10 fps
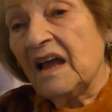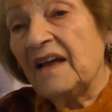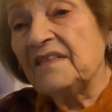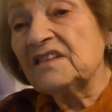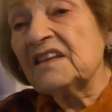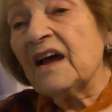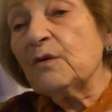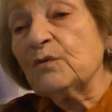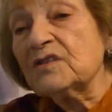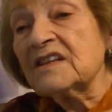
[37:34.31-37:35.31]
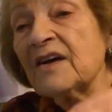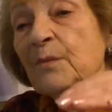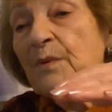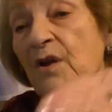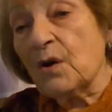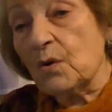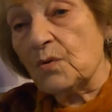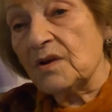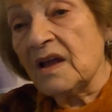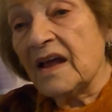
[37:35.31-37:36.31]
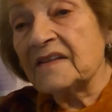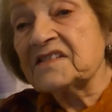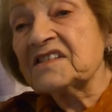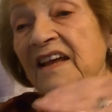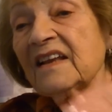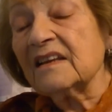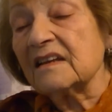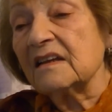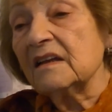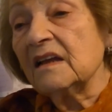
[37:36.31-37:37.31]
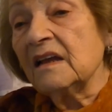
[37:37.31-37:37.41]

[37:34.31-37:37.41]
And the town was down below. And suddenly,